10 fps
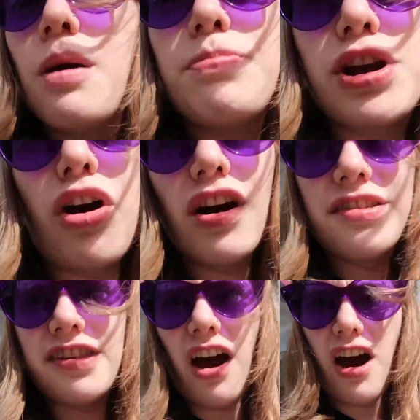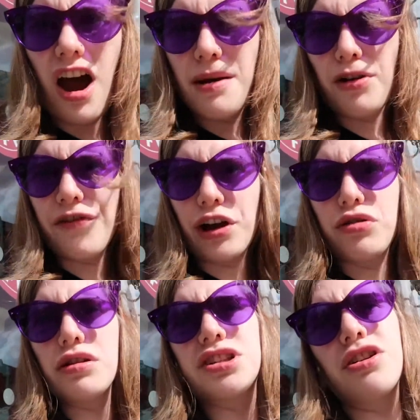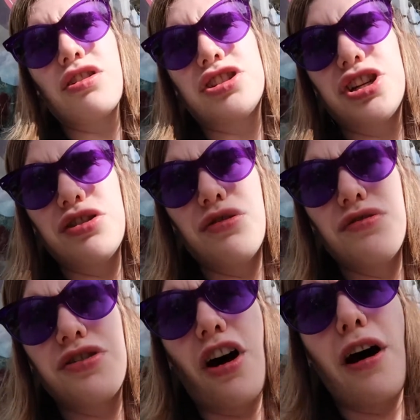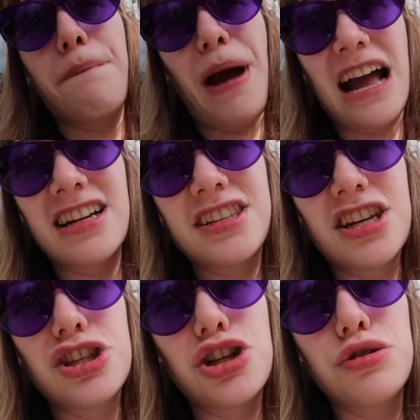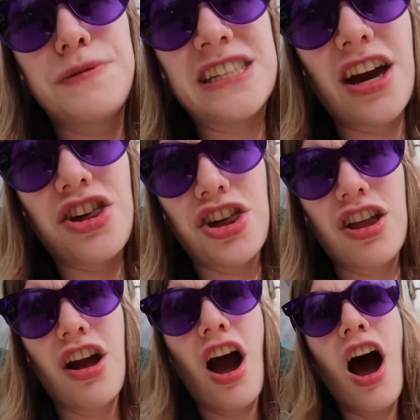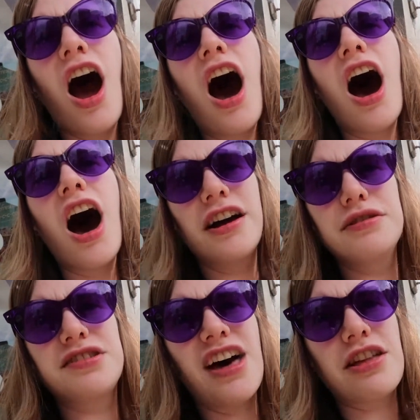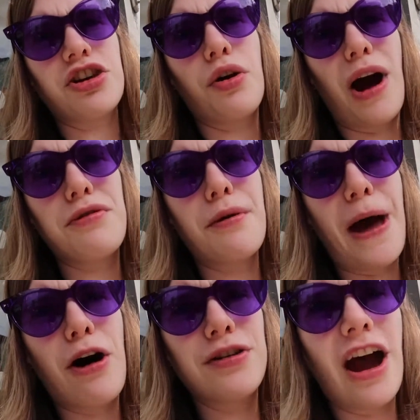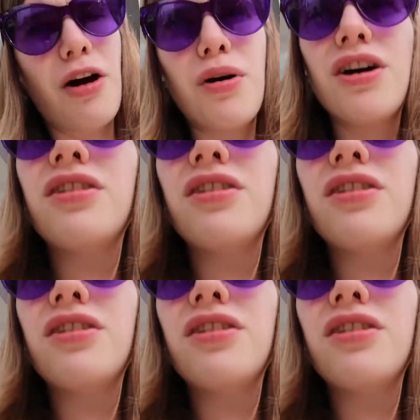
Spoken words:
because I'm living closer to the Paddington tube station, I use that to go out and about now.